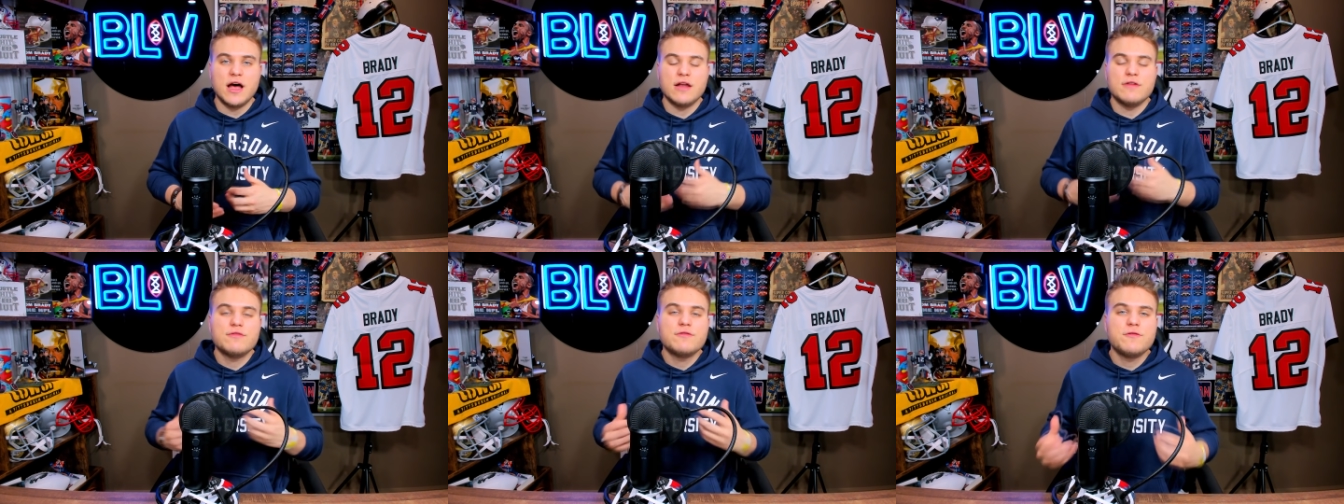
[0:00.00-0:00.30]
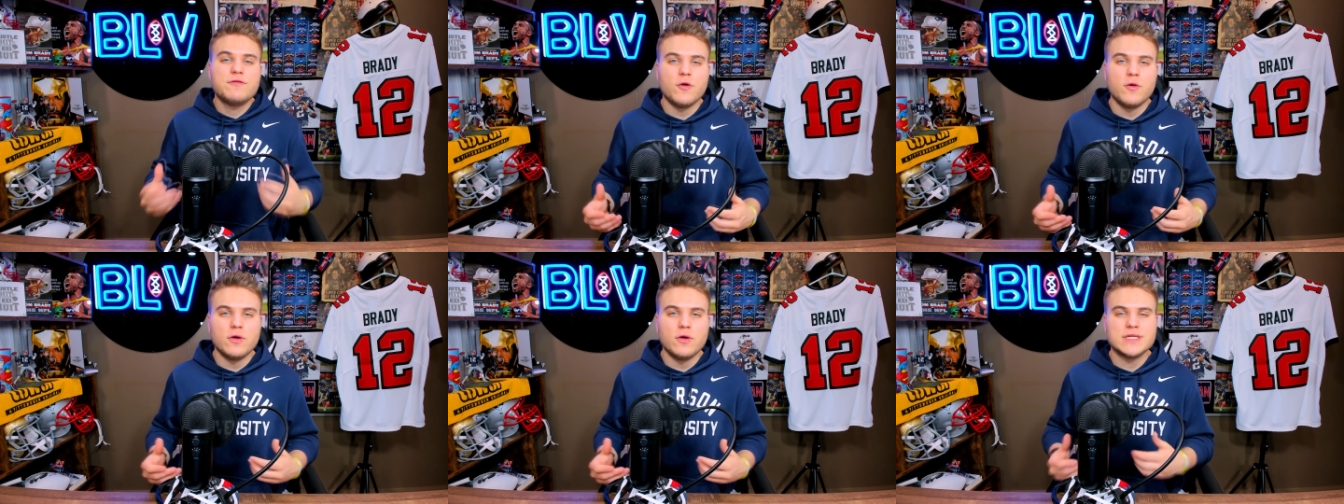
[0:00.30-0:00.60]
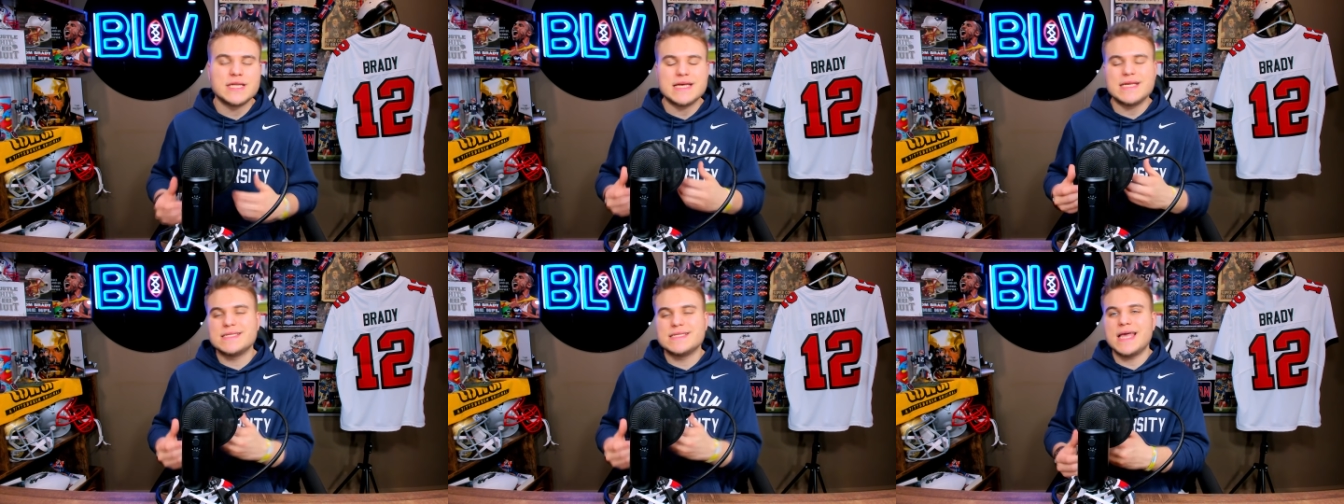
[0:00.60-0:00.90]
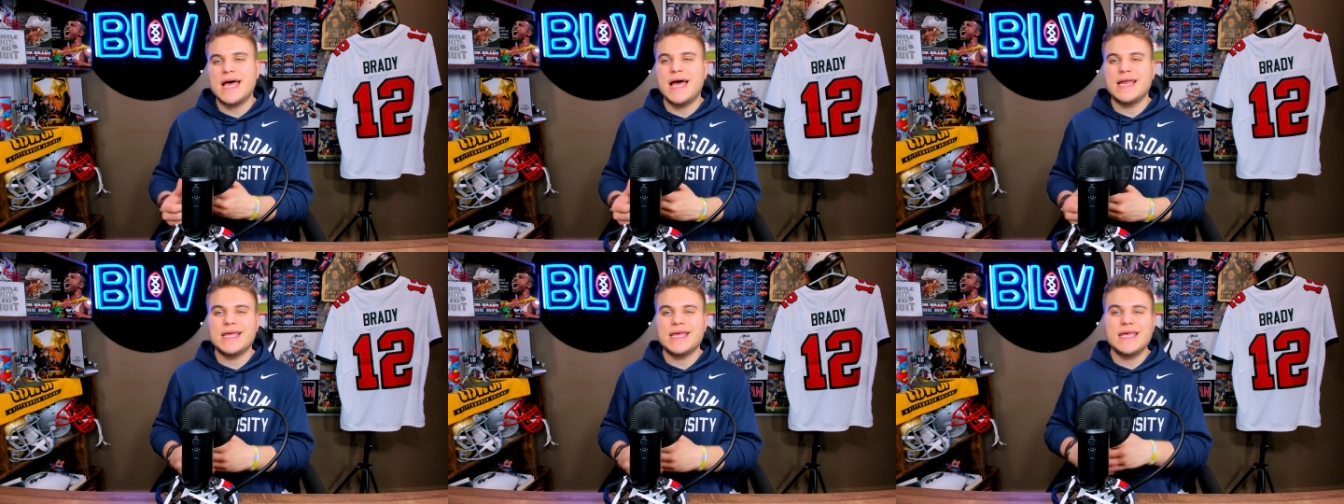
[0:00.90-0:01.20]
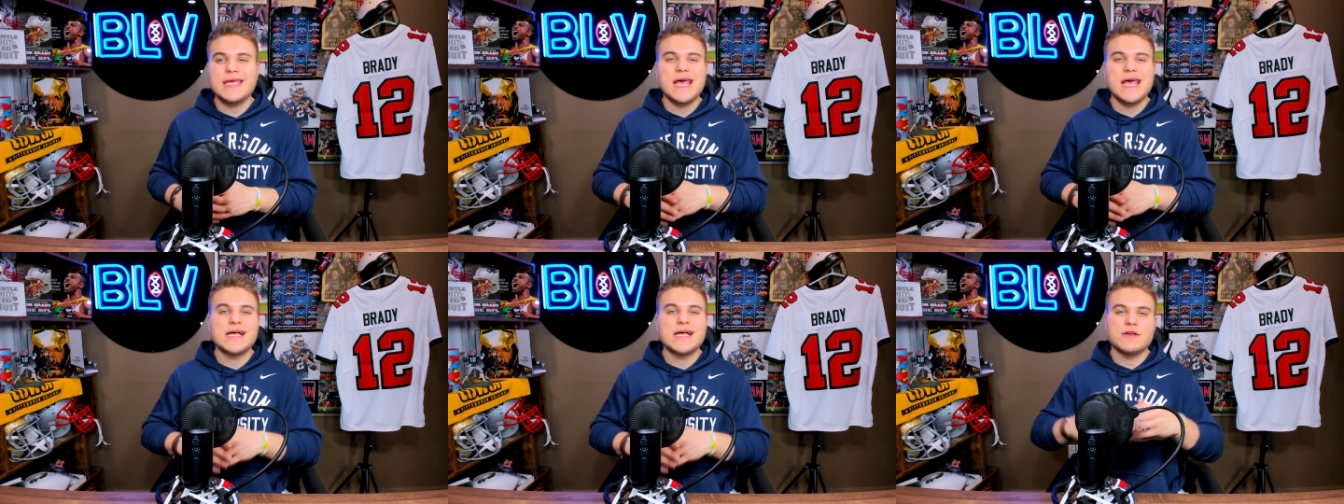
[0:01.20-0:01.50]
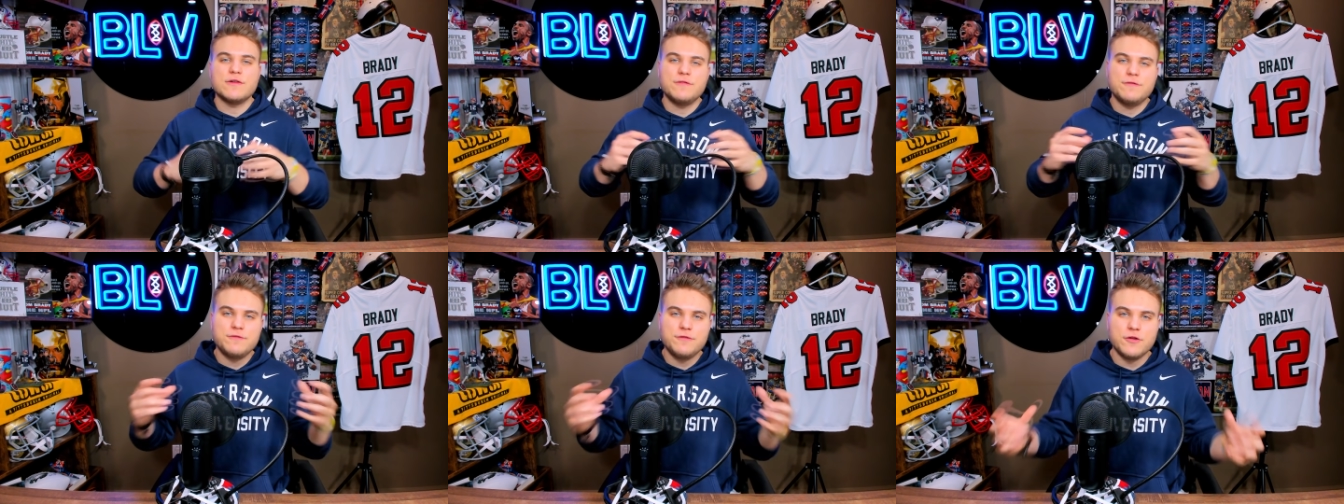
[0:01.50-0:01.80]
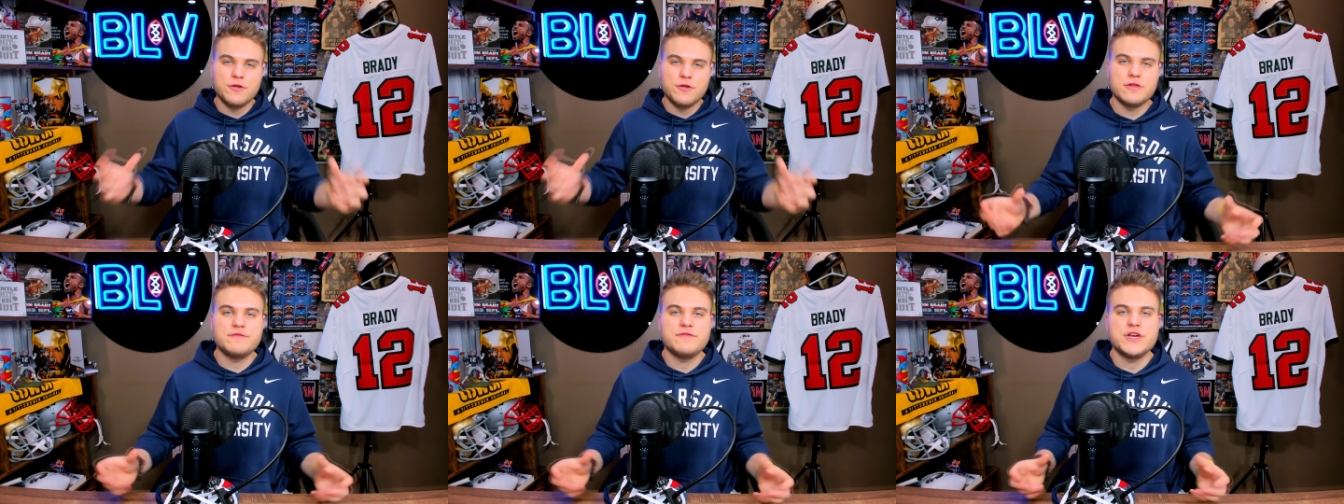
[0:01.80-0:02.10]
unfold, is that he has a
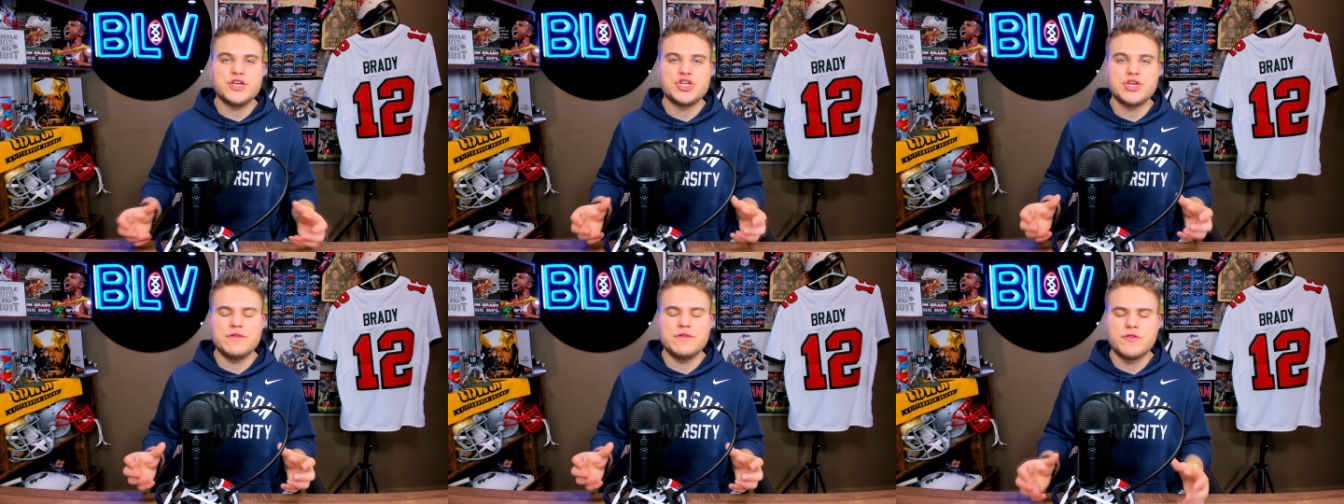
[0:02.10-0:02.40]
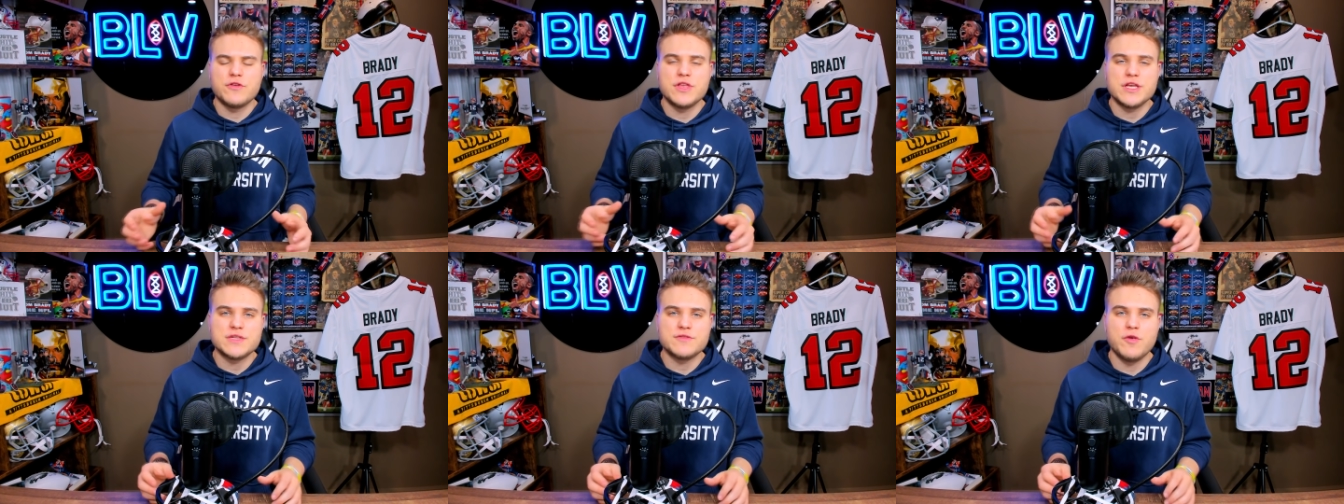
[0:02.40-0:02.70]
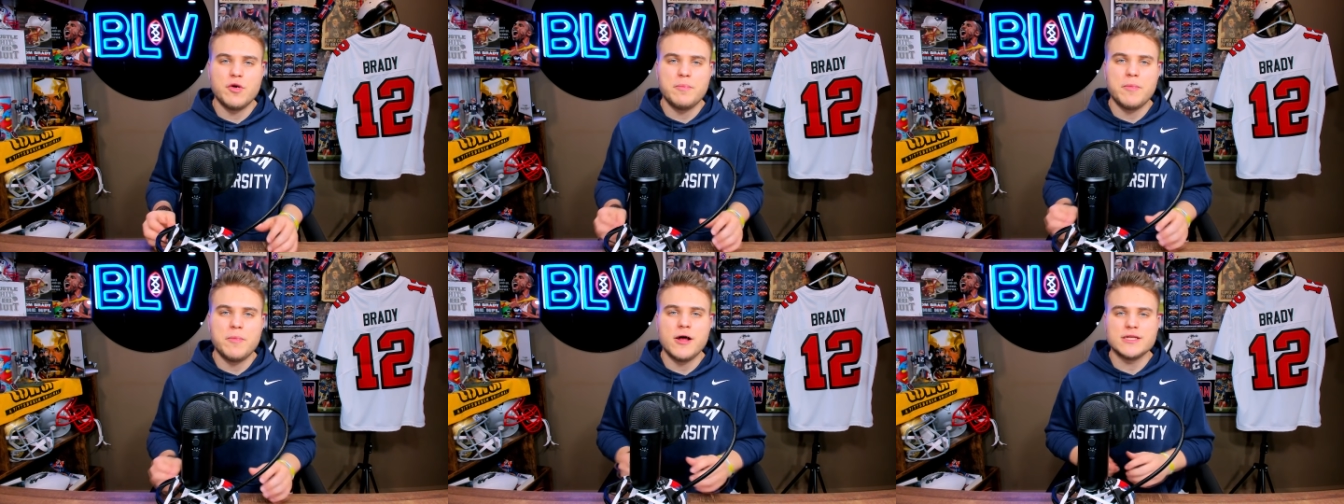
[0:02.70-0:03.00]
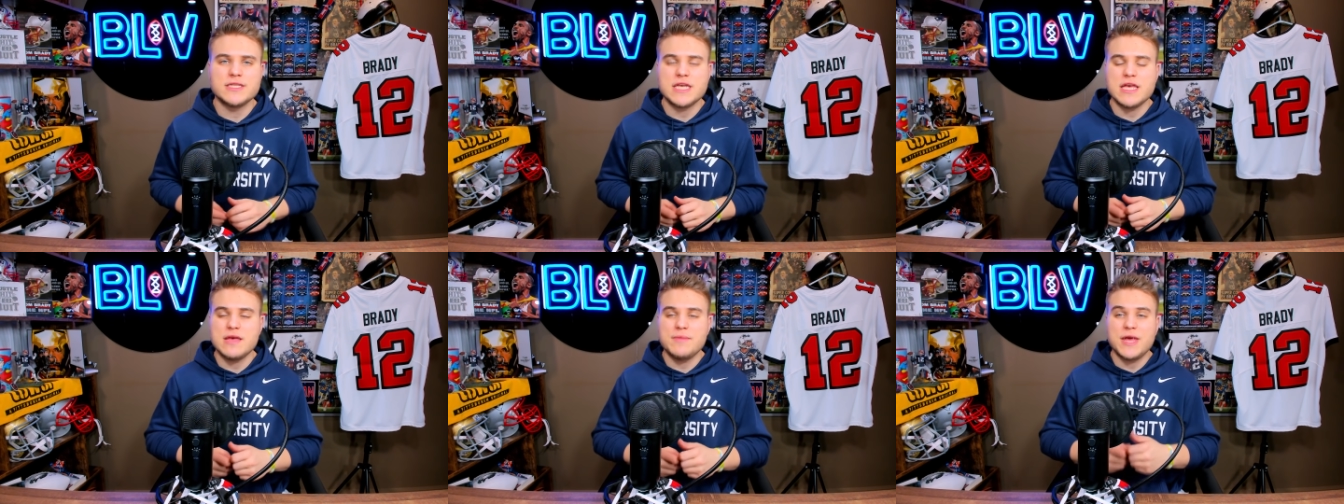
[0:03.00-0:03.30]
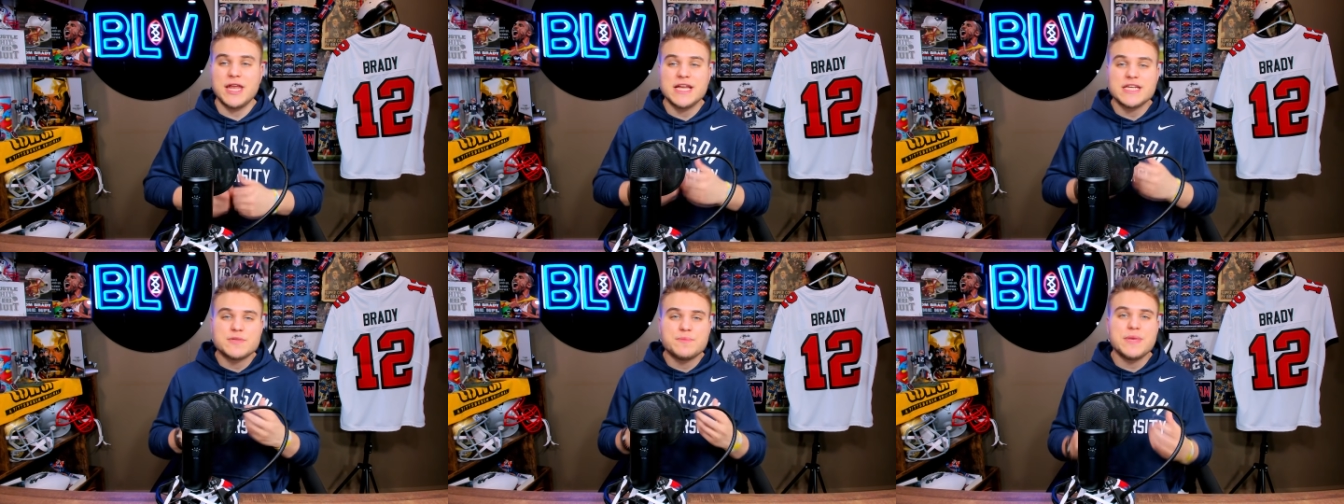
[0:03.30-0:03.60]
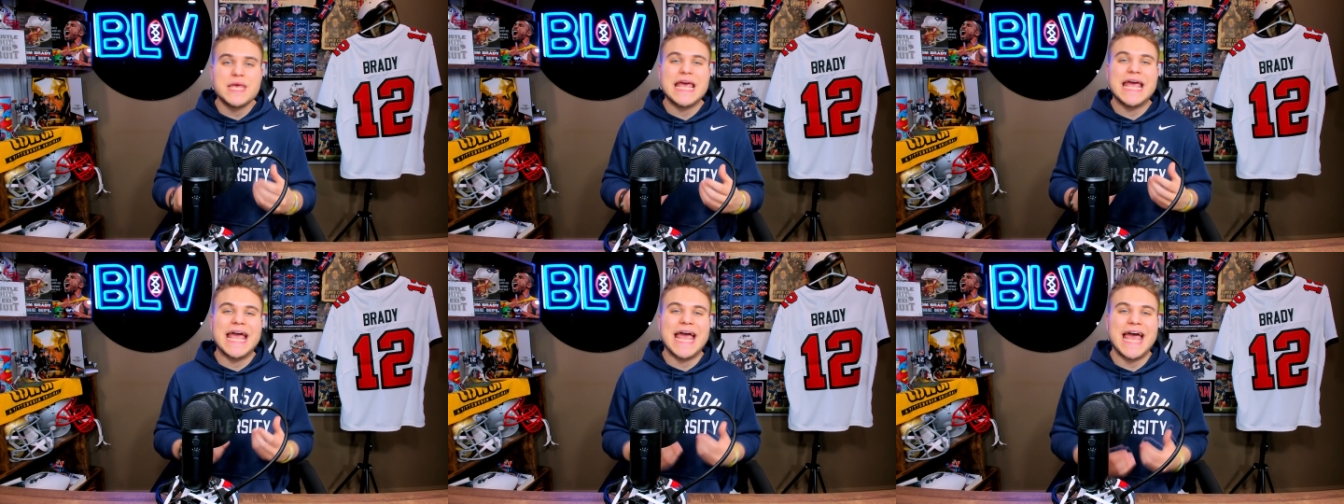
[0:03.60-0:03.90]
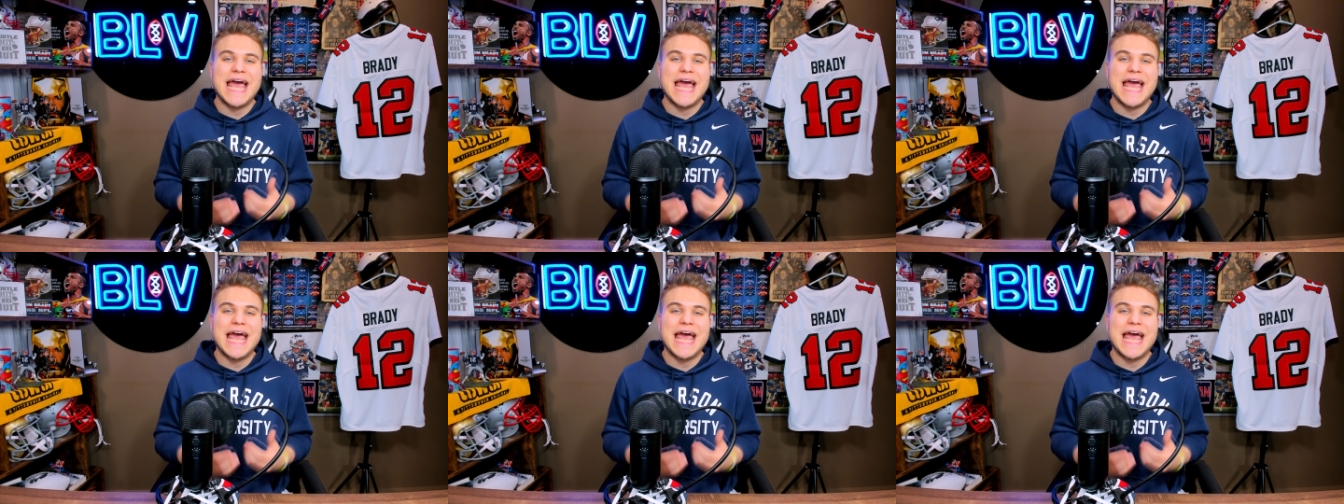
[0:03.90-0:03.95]
full vision for this football team and it's being